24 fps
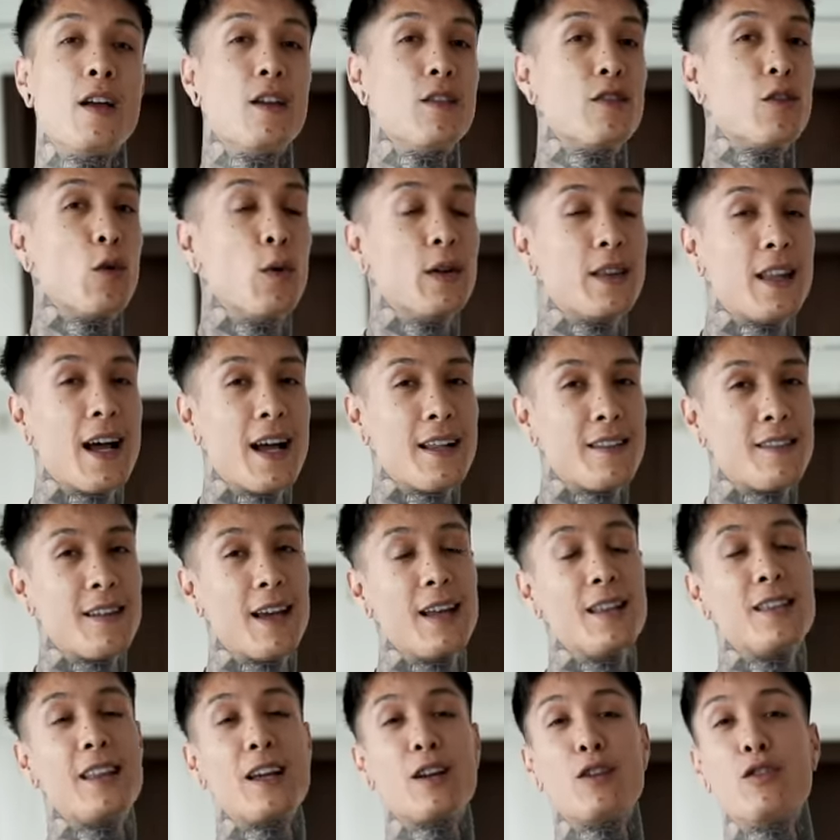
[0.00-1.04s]
So with that
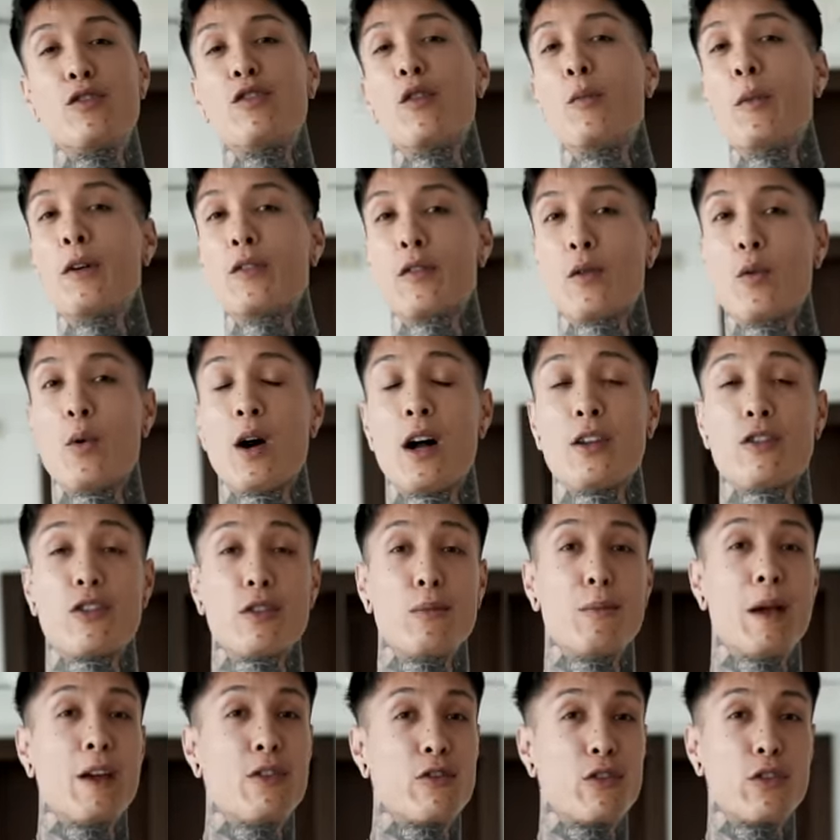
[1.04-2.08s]
said, thank you so much for
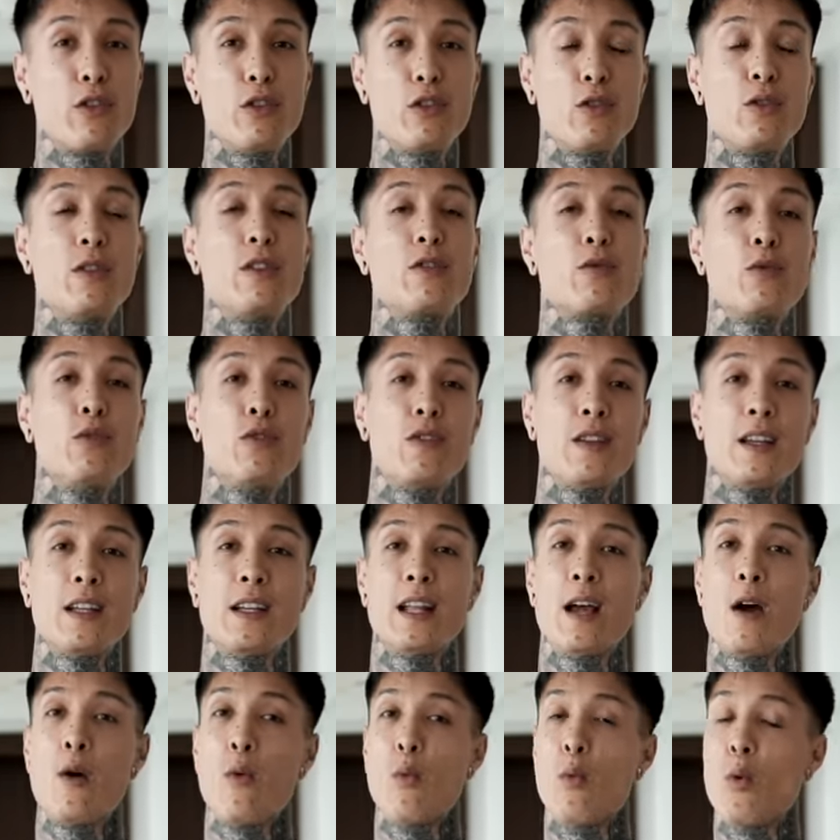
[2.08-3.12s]
watching. Make sure you do this routine
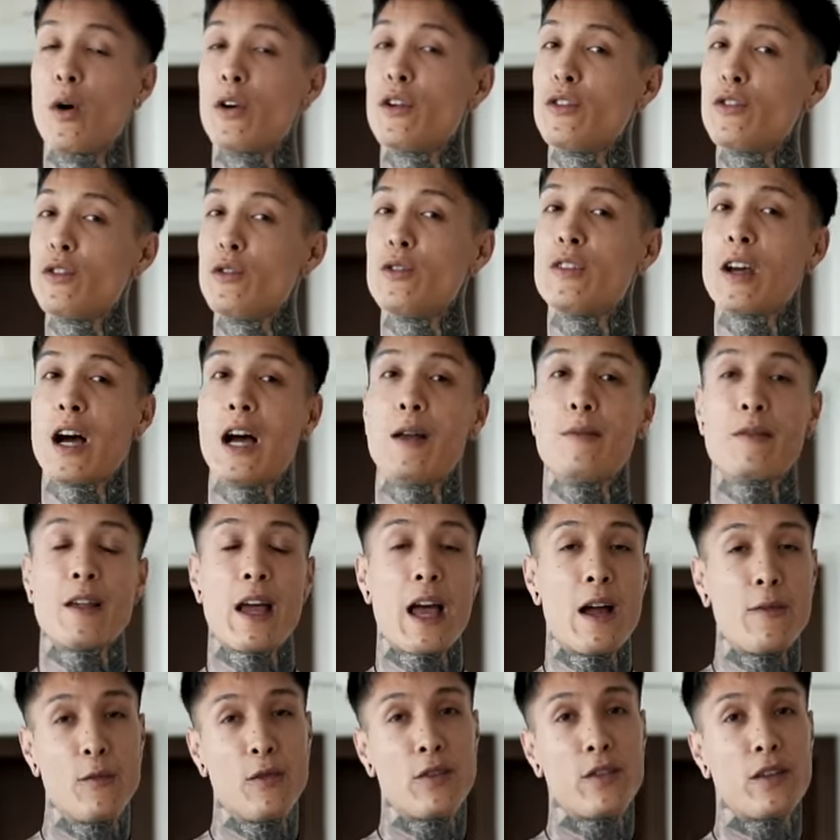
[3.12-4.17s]
one or two times
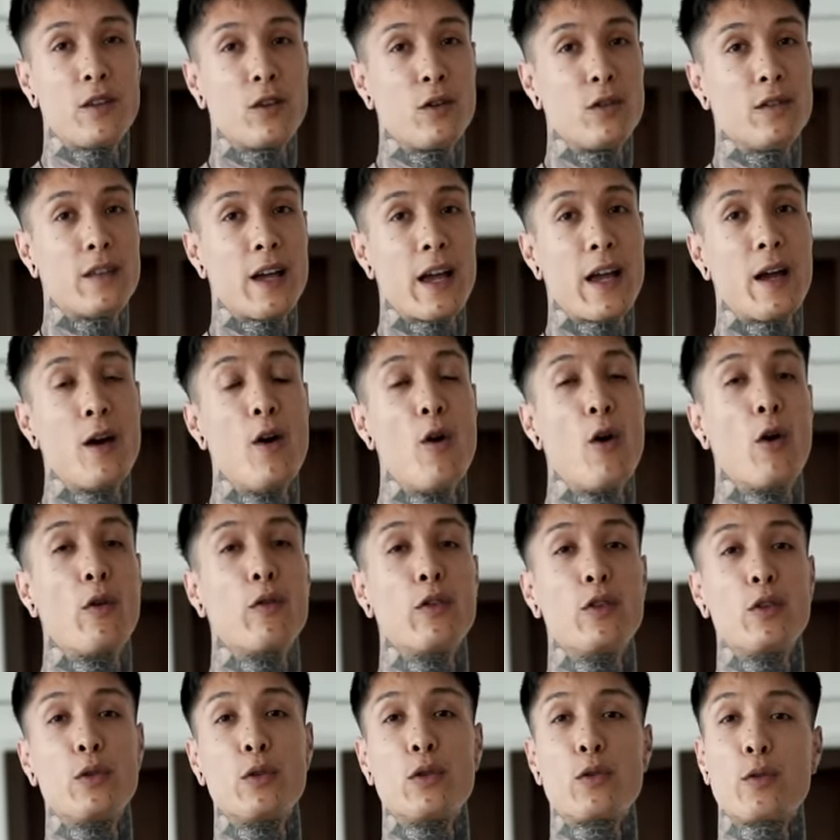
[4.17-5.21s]
every single day, or if
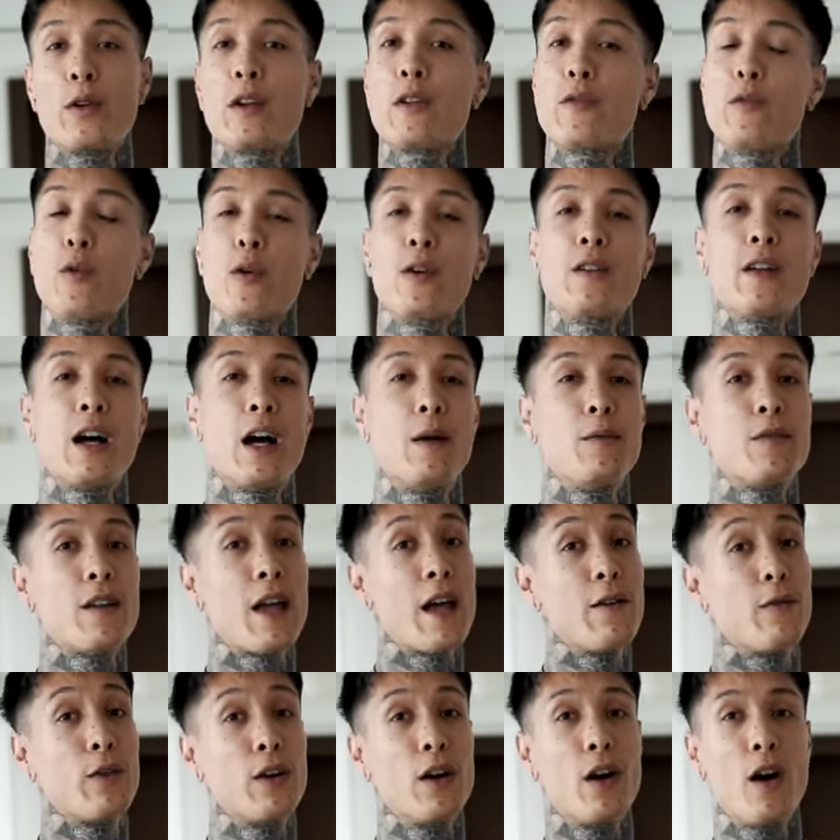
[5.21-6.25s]
you do three or four times
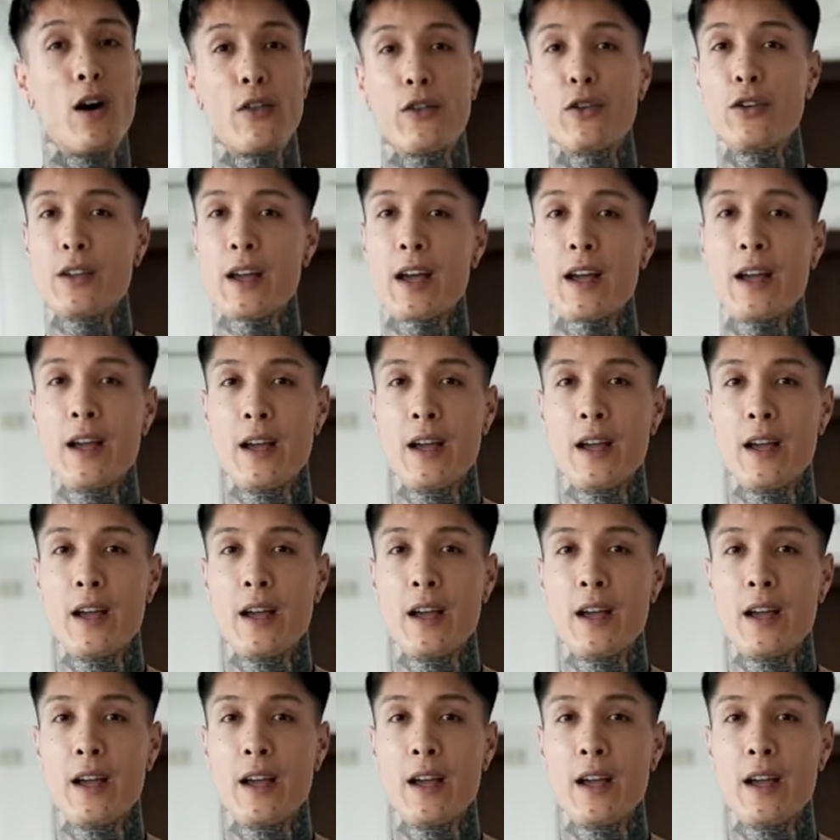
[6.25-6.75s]
every other day.